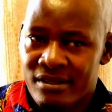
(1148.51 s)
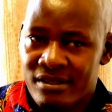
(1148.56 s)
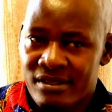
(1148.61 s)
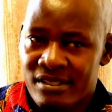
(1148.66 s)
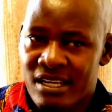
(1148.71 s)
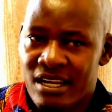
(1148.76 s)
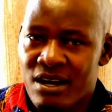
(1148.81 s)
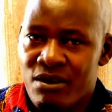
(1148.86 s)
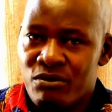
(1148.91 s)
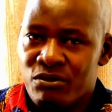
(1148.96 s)

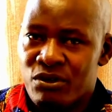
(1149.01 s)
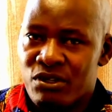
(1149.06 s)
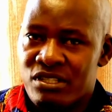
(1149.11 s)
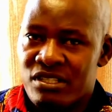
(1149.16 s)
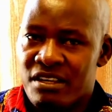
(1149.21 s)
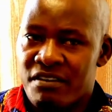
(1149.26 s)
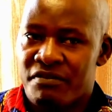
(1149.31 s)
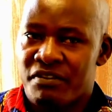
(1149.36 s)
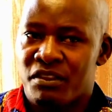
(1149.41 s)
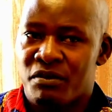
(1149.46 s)
Surround
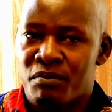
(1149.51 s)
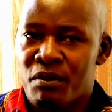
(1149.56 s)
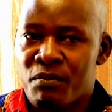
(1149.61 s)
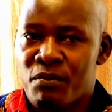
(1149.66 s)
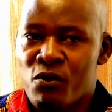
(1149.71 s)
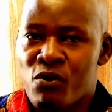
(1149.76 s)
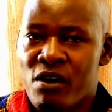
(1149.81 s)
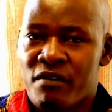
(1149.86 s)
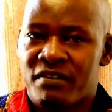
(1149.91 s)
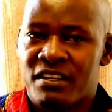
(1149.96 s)
yourself with
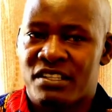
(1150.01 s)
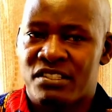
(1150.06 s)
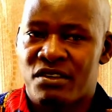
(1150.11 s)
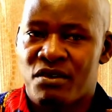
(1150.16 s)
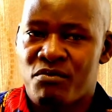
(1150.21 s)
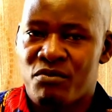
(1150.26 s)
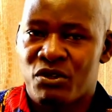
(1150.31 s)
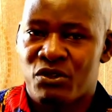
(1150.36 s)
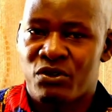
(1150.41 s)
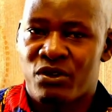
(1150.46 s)
people who have the
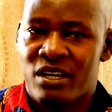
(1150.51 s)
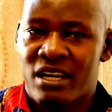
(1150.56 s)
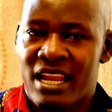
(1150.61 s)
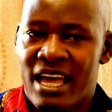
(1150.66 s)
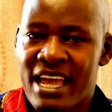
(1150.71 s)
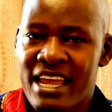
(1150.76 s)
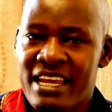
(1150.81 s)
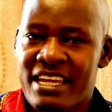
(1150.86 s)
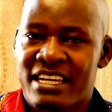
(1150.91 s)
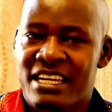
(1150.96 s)
same mission
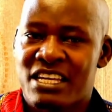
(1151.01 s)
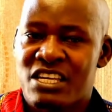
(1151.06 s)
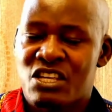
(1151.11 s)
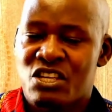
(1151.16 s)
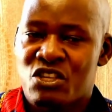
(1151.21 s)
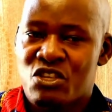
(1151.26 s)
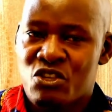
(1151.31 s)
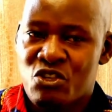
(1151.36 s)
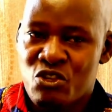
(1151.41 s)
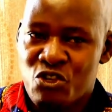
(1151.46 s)
like
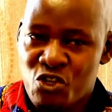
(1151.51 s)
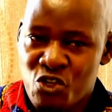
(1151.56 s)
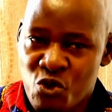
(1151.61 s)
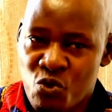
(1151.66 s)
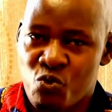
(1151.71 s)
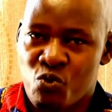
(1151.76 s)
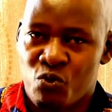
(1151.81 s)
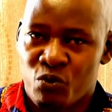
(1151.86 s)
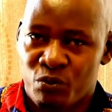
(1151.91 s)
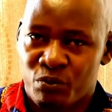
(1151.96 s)
you.